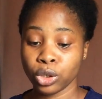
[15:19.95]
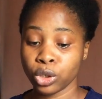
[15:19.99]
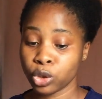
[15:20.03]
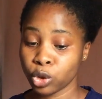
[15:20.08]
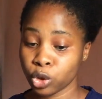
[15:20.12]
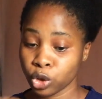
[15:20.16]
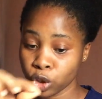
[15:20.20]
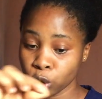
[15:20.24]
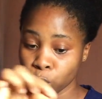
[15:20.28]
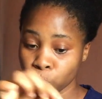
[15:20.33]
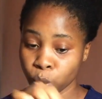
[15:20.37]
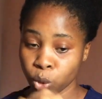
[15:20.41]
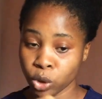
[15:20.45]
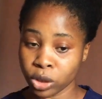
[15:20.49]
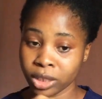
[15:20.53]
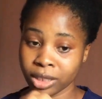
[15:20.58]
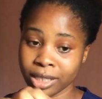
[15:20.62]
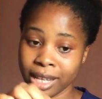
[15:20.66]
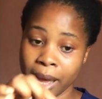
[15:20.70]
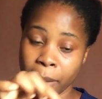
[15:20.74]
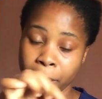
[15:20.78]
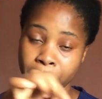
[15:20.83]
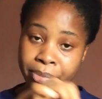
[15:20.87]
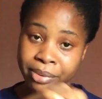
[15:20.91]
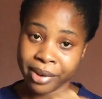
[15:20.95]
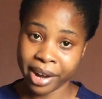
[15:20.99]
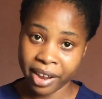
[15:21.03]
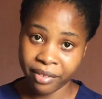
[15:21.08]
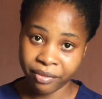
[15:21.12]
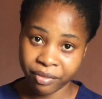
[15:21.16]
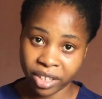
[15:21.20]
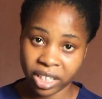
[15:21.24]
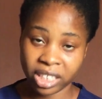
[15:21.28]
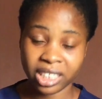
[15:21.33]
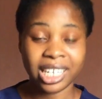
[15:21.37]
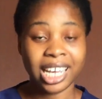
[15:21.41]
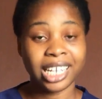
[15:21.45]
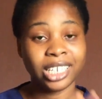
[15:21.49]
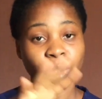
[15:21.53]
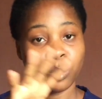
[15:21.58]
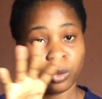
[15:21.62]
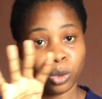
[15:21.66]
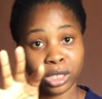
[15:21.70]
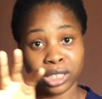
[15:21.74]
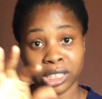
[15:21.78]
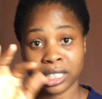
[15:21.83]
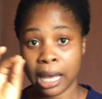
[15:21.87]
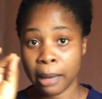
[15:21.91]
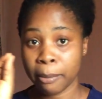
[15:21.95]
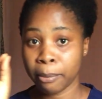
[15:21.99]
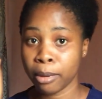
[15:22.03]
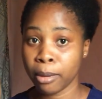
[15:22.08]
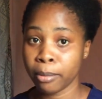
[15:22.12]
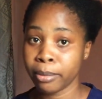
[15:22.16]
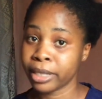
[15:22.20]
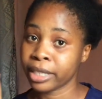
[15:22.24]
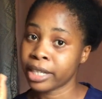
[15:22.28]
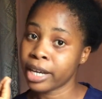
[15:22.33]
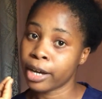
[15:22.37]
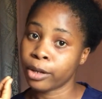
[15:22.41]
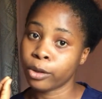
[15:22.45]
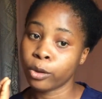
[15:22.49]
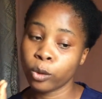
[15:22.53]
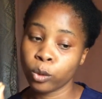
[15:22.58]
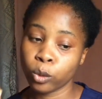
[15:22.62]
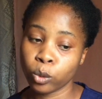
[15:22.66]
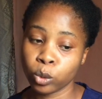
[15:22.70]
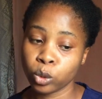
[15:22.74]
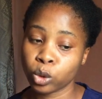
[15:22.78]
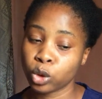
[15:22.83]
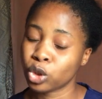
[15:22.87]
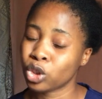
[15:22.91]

Those ones that are private and the ones that are public are not good.